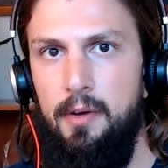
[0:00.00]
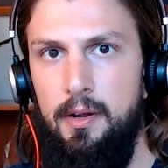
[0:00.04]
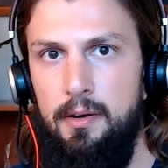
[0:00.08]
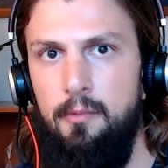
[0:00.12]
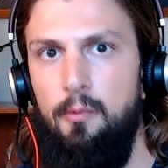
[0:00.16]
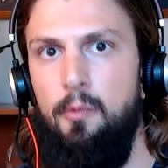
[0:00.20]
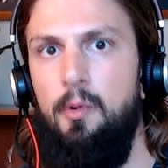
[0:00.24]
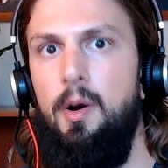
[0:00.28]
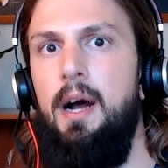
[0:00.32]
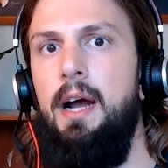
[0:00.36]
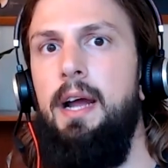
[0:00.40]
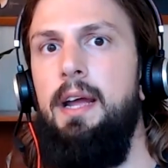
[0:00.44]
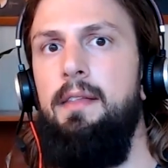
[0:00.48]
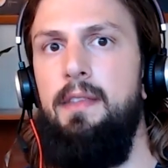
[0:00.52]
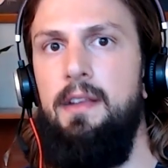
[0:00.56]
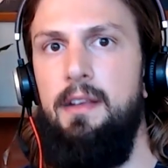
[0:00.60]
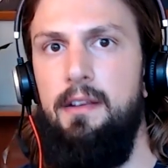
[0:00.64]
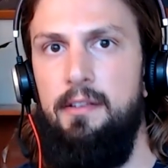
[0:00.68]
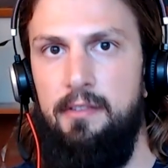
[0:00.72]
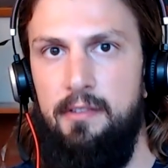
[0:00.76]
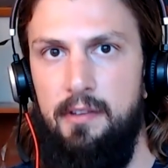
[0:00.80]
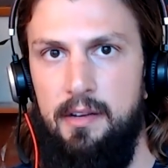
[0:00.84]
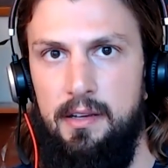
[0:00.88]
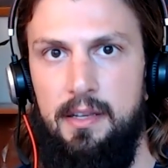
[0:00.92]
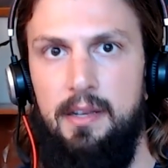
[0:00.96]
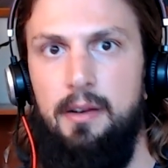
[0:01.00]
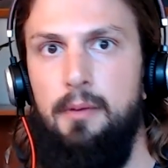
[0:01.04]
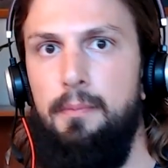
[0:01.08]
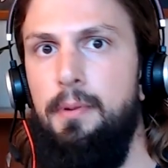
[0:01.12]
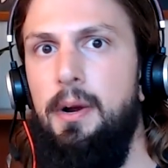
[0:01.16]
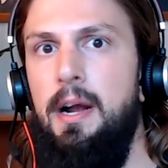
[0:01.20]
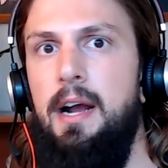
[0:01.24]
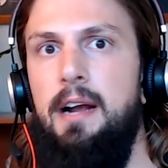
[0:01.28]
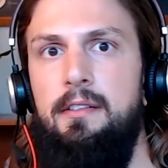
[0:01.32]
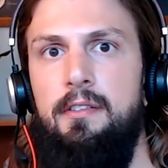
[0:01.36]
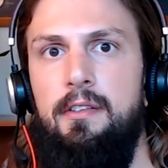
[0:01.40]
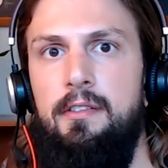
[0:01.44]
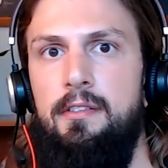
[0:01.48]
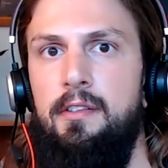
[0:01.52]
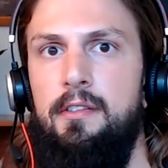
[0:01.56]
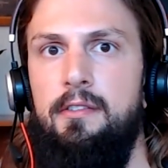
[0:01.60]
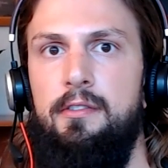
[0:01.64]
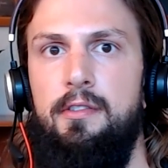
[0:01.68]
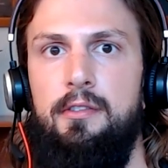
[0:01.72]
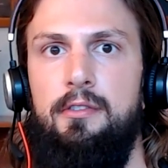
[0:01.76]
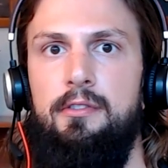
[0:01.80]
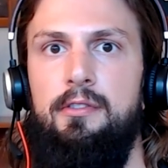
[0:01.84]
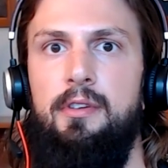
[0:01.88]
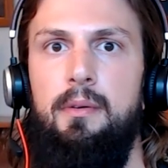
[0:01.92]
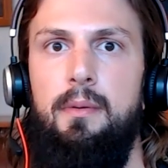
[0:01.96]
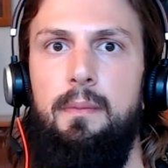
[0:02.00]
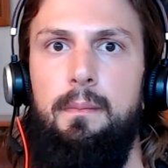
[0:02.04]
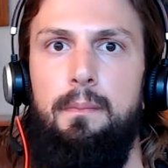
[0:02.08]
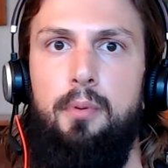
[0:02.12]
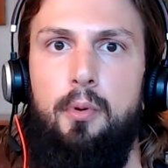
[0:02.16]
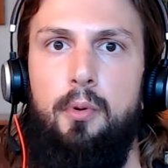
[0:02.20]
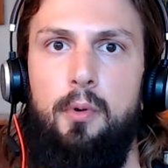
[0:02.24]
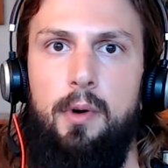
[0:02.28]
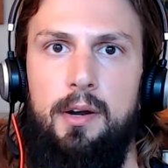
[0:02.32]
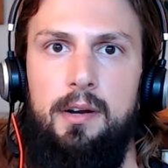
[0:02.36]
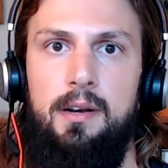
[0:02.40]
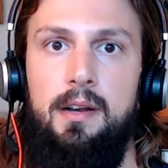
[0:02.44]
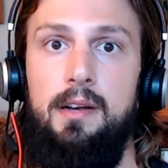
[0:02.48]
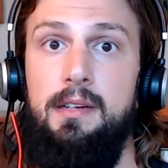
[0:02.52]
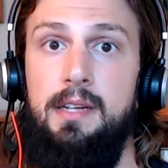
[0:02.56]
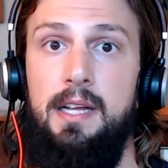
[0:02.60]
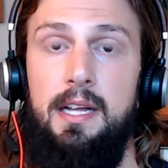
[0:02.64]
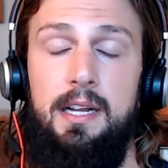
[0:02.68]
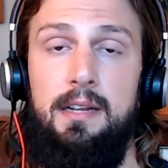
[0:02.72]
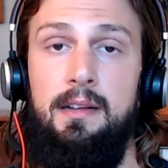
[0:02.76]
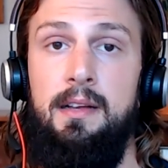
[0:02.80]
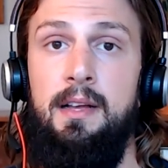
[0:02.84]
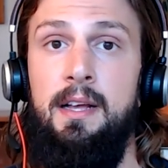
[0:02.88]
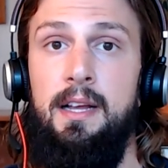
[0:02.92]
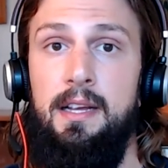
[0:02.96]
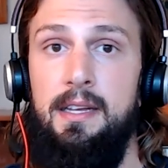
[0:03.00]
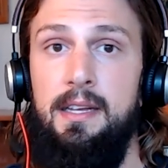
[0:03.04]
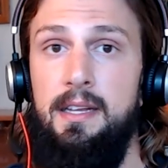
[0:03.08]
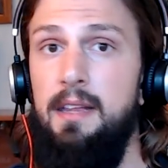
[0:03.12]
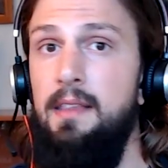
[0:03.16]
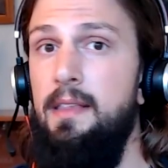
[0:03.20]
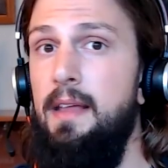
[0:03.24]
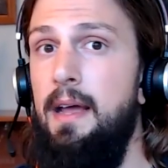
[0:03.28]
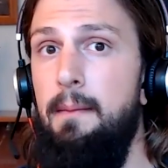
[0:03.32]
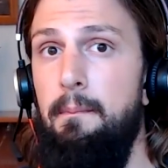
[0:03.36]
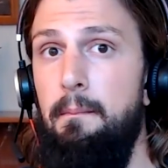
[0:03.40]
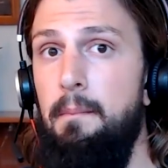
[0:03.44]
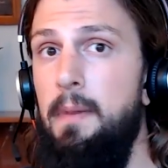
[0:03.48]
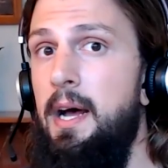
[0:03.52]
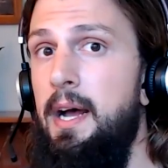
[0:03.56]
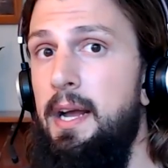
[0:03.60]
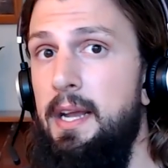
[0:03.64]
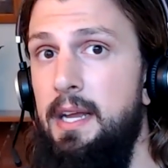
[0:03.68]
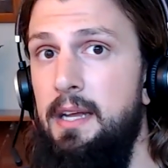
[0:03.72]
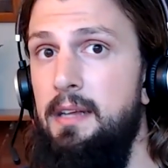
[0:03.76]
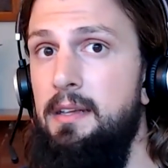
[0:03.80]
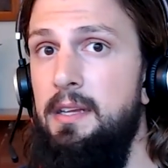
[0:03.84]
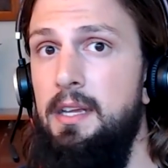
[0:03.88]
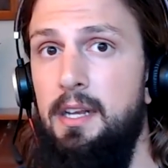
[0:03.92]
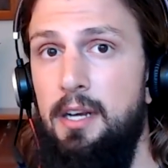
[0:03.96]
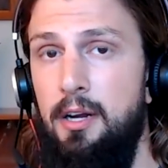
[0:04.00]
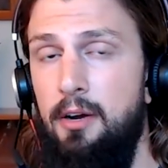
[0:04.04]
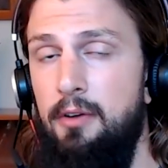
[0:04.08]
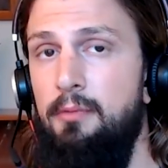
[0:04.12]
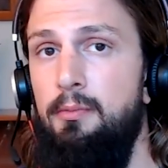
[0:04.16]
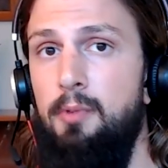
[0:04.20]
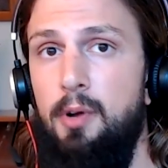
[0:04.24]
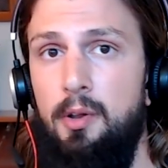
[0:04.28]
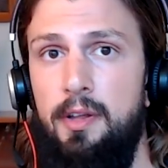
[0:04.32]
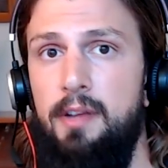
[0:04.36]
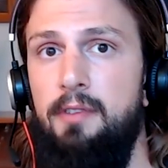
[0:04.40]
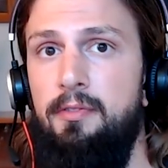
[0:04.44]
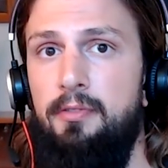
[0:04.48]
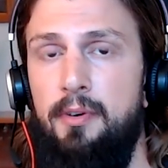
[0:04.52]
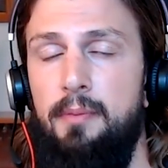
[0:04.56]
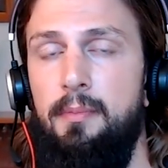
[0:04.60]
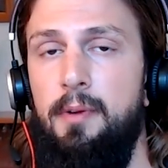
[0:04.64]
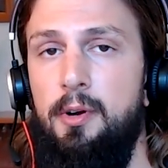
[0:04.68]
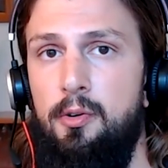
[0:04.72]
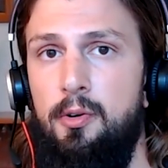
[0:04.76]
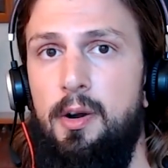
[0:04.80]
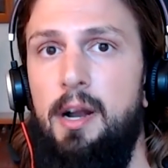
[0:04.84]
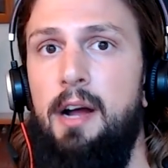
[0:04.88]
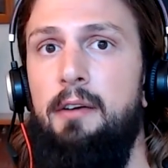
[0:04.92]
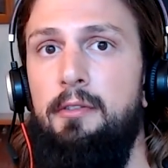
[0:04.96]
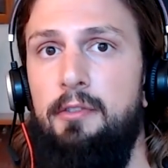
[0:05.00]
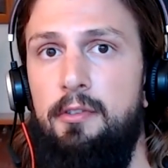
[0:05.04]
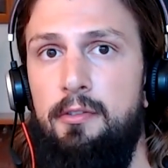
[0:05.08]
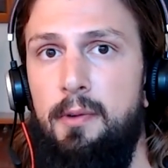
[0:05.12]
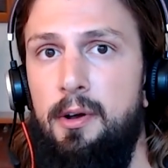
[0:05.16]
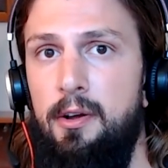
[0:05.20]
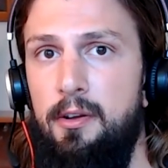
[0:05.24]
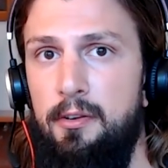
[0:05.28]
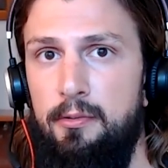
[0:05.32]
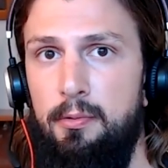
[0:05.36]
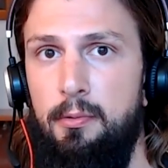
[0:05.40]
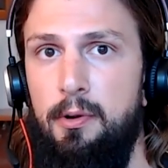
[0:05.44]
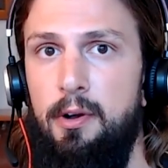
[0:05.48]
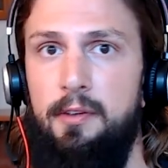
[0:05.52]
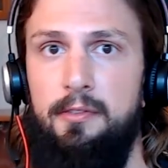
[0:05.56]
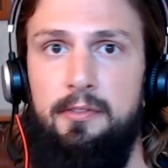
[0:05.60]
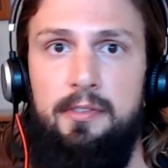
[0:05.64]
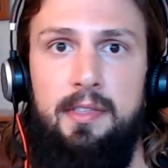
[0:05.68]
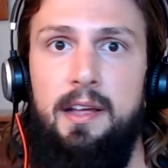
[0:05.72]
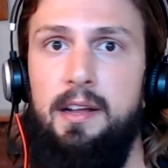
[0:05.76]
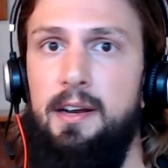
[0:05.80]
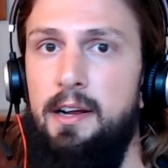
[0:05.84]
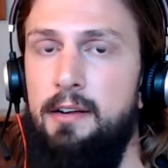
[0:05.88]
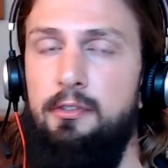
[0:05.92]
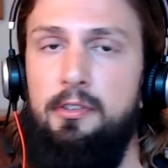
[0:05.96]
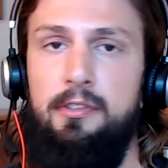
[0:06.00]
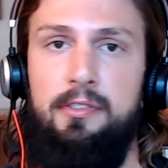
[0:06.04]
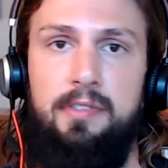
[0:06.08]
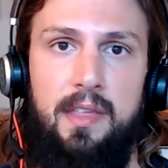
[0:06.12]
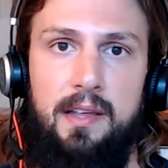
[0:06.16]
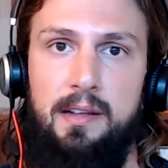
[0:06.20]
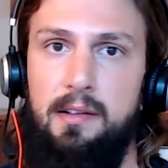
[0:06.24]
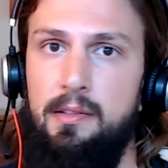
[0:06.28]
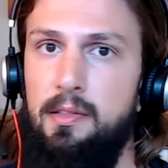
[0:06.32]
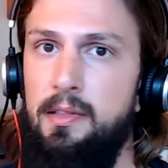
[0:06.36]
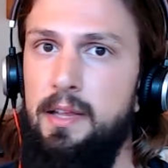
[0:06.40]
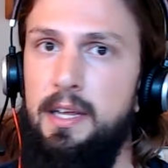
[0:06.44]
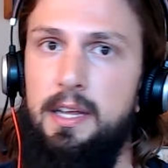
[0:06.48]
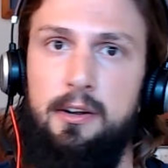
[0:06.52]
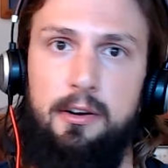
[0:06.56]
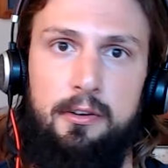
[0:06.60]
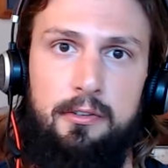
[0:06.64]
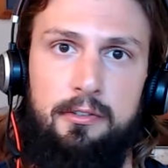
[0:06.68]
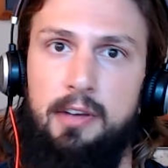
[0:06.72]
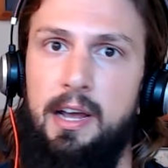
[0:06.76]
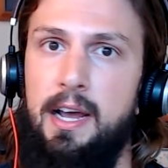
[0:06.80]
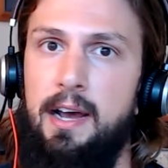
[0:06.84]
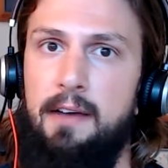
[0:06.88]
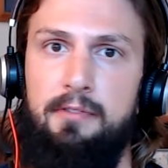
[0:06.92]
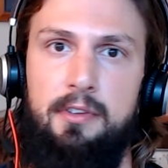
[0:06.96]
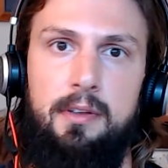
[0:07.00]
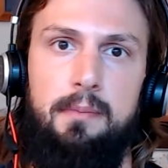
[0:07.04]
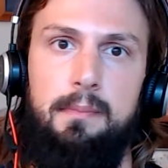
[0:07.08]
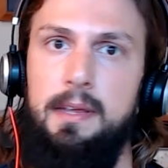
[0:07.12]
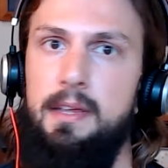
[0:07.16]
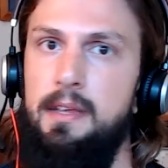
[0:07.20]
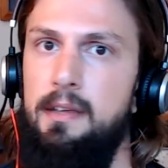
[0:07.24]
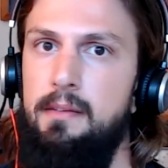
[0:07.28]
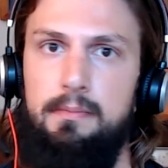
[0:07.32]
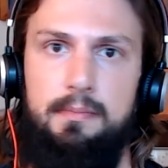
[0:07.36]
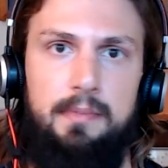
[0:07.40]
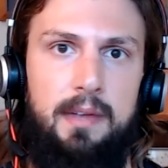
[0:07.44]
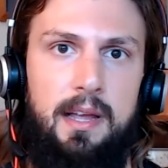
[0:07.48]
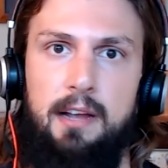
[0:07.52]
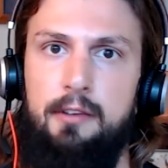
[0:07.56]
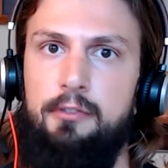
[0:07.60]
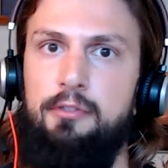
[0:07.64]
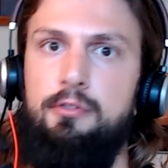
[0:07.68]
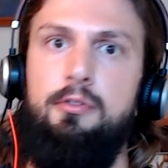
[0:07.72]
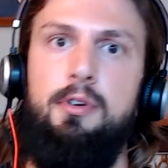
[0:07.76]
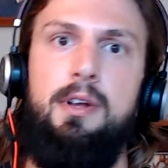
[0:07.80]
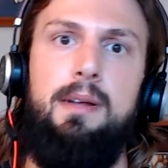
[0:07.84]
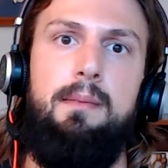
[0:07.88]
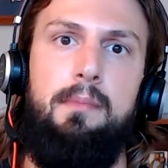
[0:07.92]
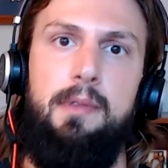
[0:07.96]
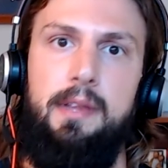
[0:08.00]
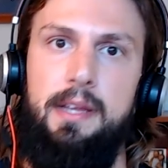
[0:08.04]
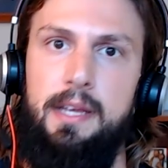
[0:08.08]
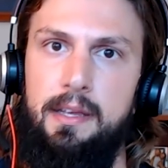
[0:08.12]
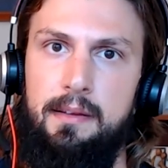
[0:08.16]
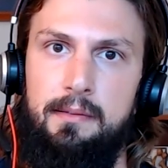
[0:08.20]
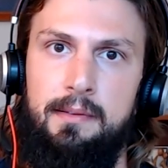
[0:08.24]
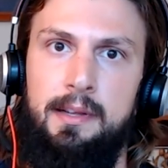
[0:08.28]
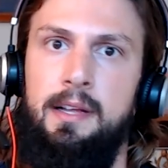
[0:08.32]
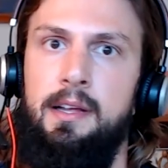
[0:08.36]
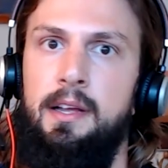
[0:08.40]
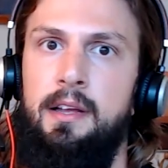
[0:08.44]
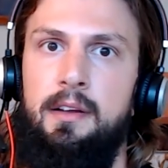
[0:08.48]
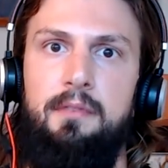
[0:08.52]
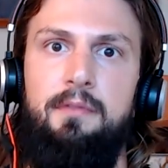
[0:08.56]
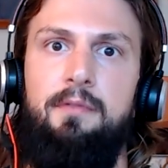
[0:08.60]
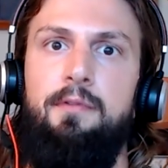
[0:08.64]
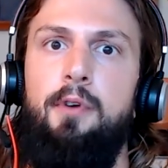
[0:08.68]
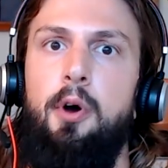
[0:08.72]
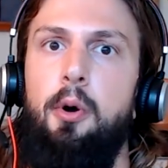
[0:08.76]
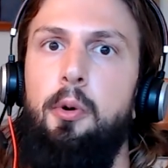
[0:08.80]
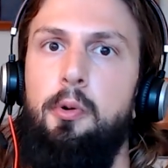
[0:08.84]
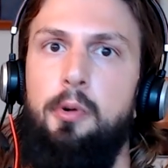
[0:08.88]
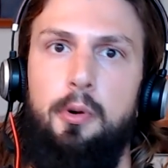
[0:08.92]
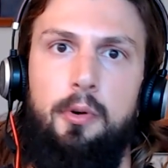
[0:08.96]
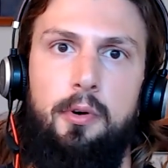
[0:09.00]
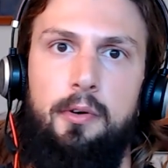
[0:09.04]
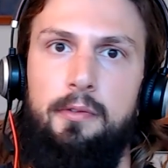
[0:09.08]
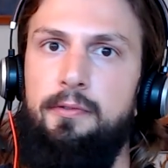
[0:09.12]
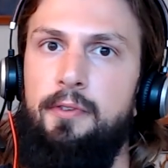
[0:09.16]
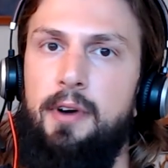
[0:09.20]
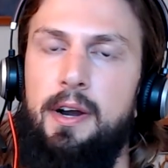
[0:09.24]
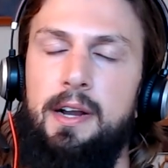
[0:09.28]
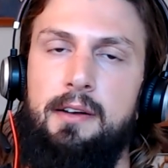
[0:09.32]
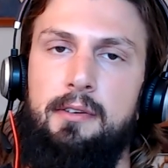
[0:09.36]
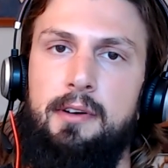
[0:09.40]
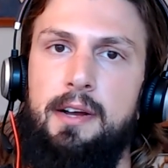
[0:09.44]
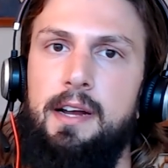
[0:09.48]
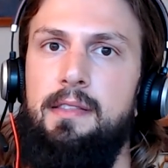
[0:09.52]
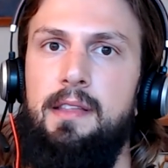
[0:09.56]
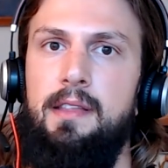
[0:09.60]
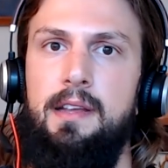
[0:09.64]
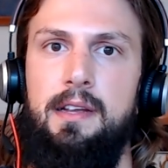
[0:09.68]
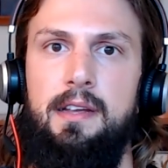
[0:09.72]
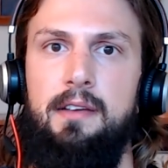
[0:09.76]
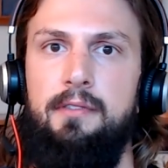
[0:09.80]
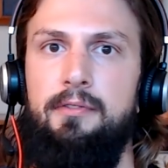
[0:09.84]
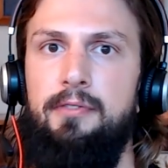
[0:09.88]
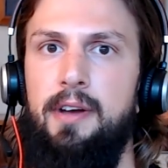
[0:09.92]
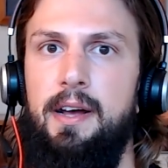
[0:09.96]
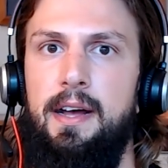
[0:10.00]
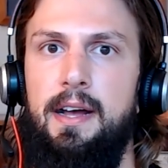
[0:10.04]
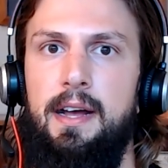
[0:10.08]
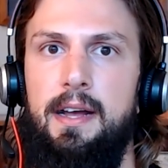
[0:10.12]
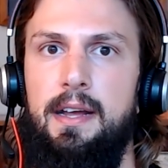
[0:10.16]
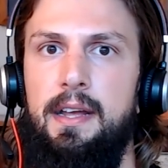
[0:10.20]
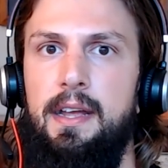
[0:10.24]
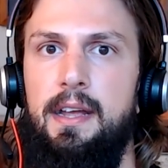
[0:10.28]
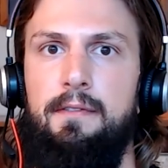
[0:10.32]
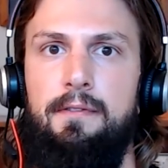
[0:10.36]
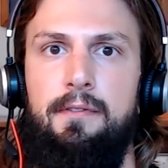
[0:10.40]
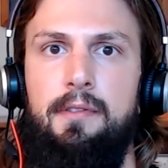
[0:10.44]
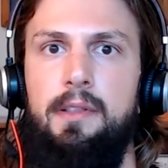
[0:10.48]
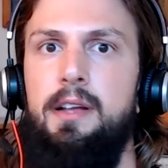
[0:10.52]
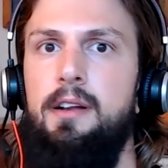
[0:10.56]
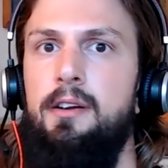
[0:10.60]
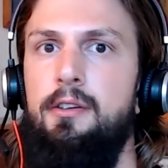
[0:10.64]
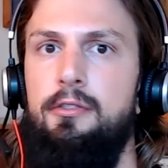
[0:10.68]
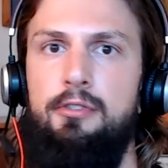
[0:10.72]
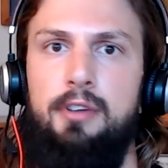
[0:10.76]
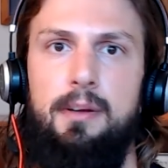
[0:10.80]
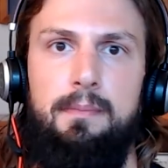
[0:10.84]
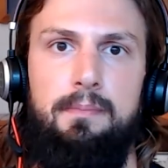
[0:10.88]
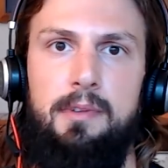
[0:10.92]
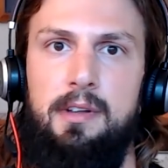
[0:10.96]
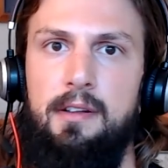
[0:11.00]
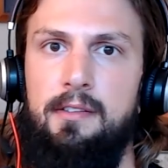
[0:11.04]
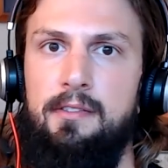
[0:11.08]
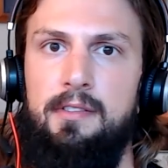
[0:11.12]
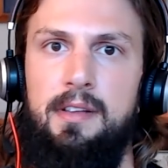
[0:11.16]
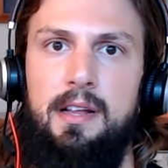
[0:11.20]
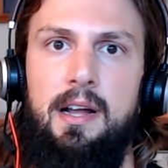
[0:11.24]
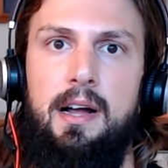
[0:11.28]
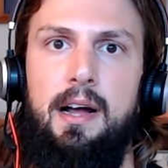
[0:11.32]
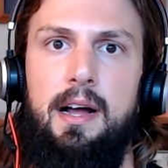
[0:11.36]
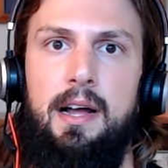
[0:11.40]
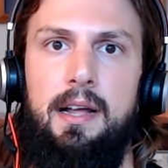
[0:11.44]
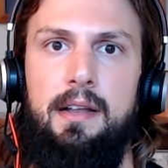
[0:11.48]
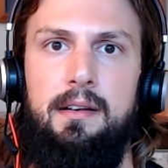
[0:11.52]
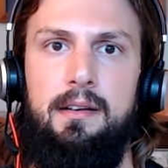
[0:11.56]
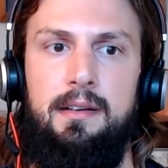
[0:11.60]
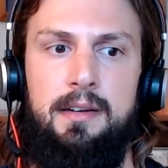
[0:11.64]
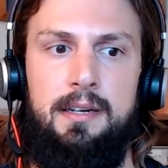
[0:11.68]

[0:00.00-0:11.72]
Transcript: and why these practices are so important and getting in that buy-in really from a groundswell, as well as then I just think leaders have to be extremely vocal. Frankly, I think if leadership does not